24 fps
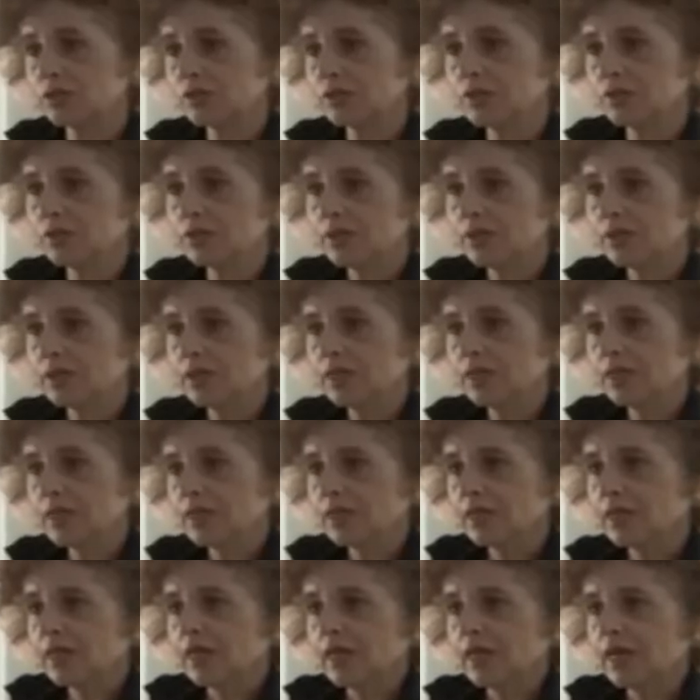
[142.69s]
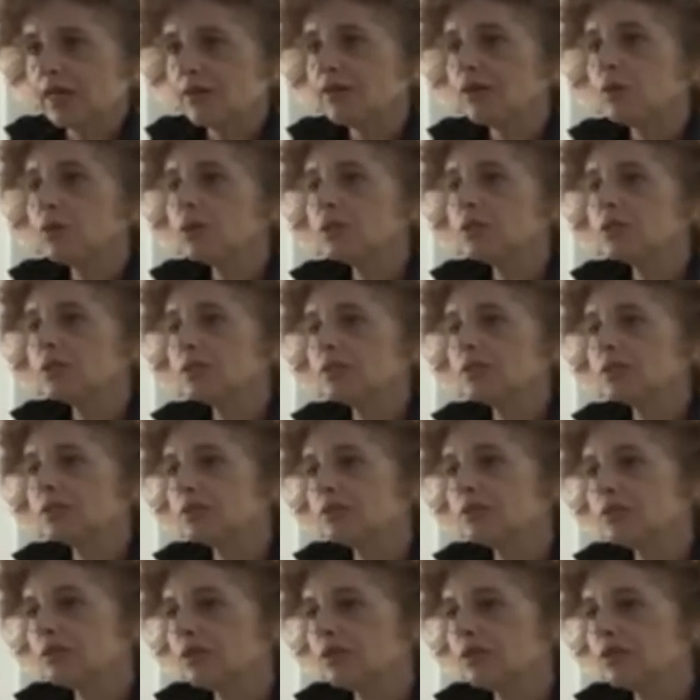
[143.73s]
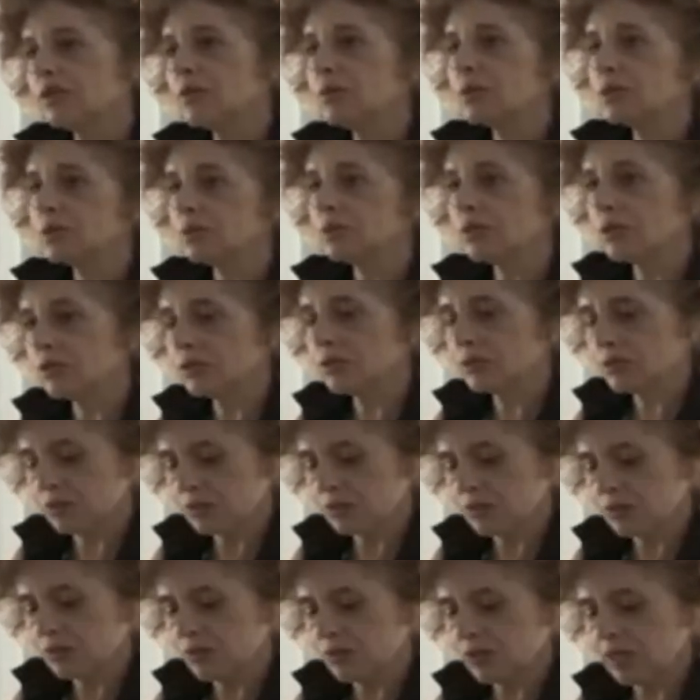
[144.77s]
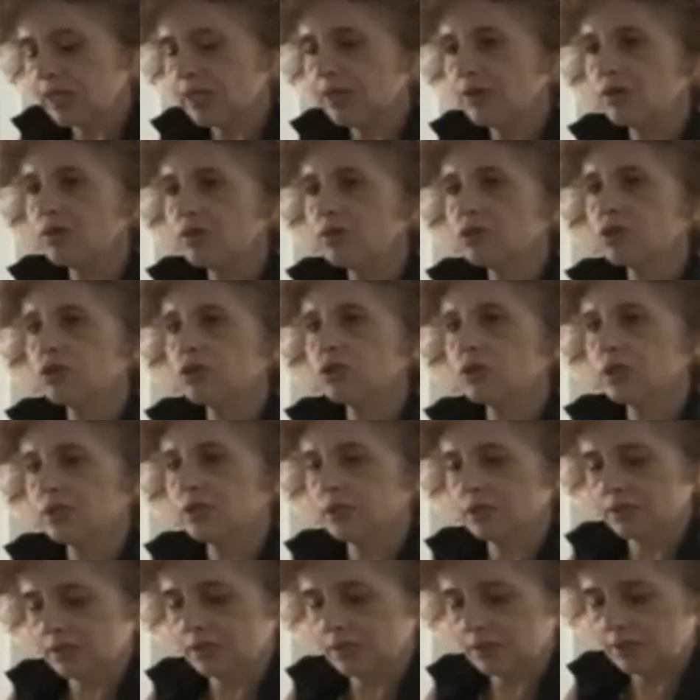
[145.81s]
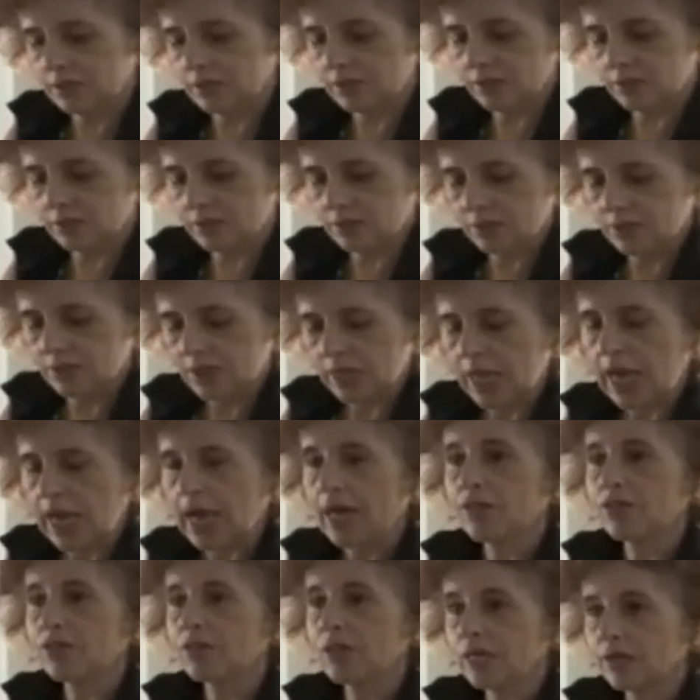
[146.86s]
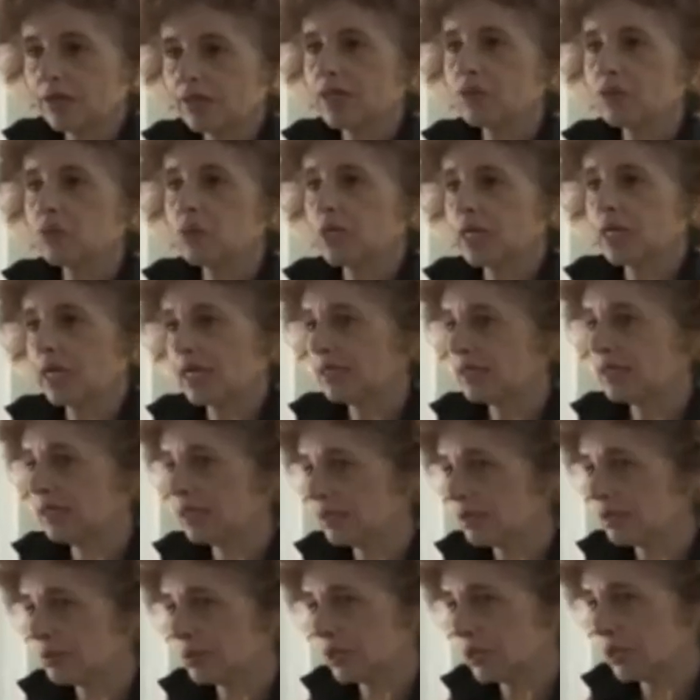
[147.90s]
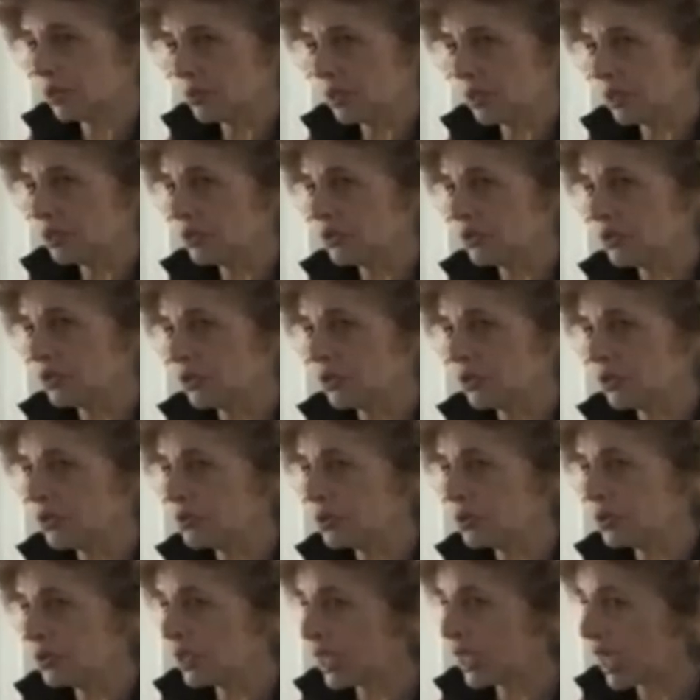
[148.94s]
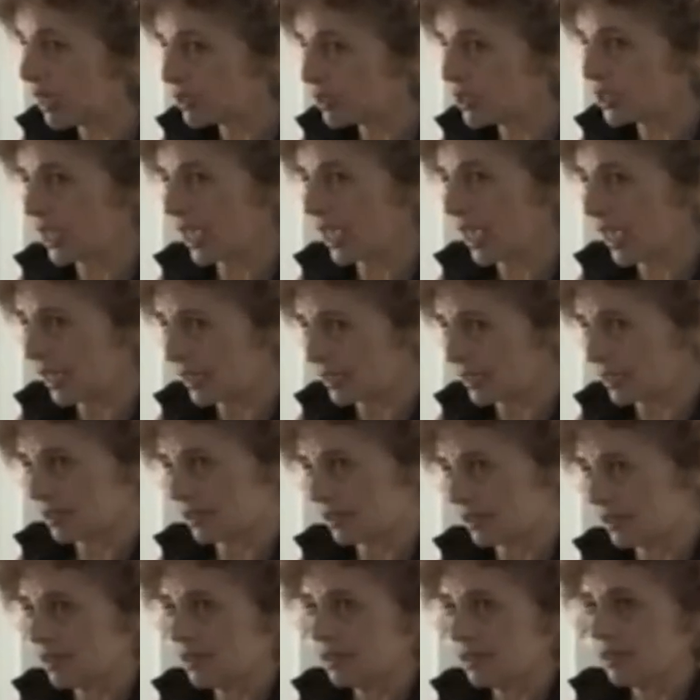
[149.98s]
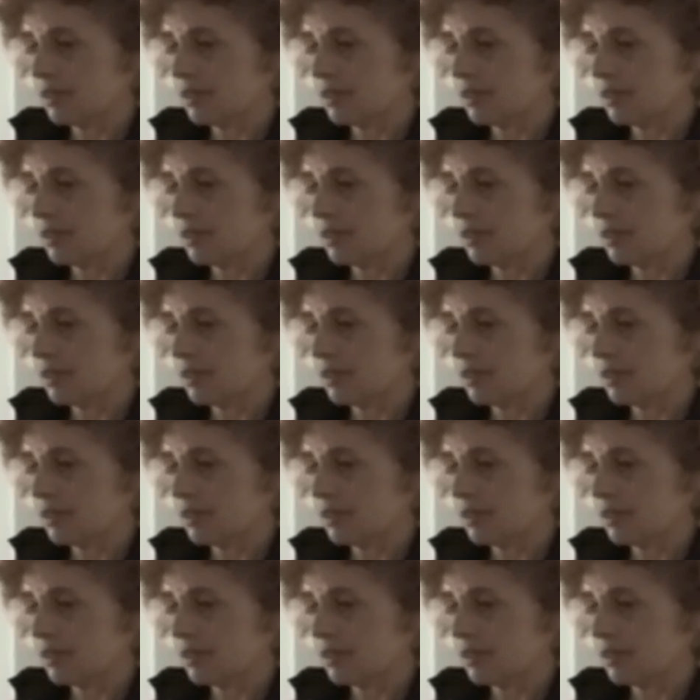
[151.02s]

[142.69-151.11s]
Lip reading: So there was, you know, there was no choice. So I think that what I did when you went to school was counteract